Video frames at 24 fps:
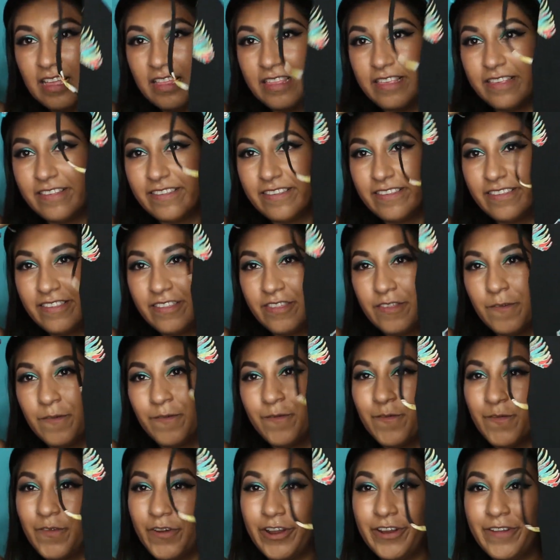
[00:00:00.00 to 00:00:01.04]
This is the
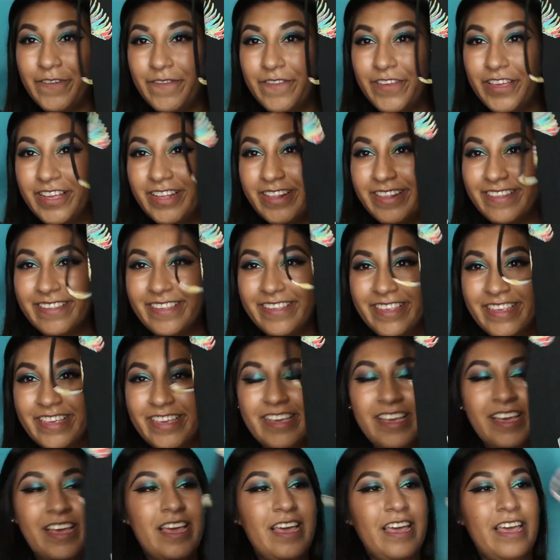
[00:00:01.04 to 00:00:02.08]
front of it.
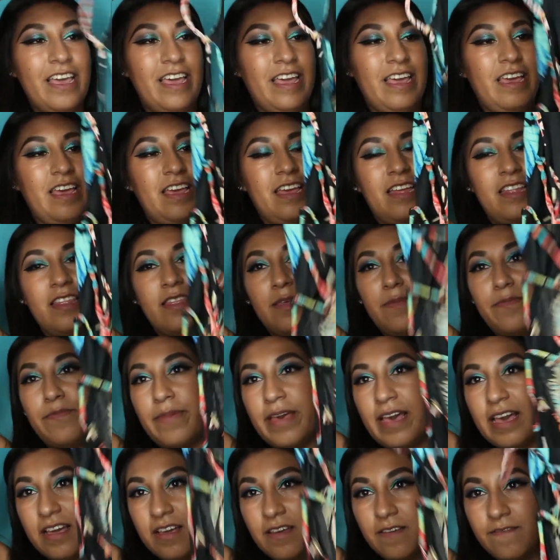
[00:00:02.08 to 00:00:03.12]
And the
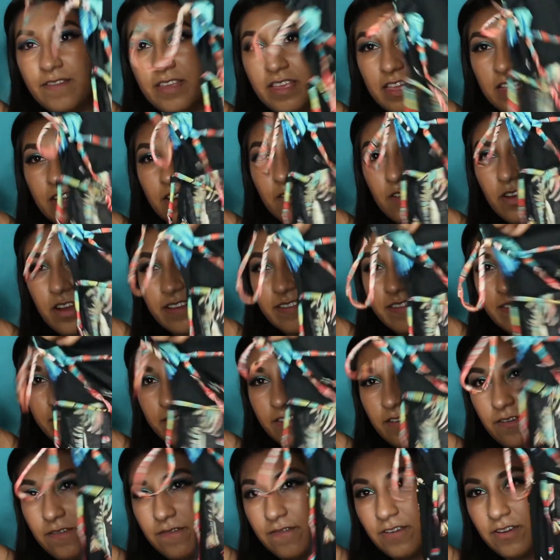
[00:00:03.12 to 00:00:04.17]
back of it crosses
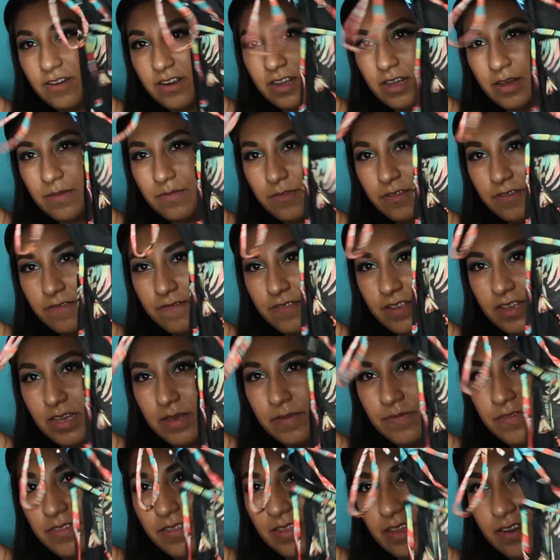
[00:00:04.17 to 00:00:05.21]
over a couple of times.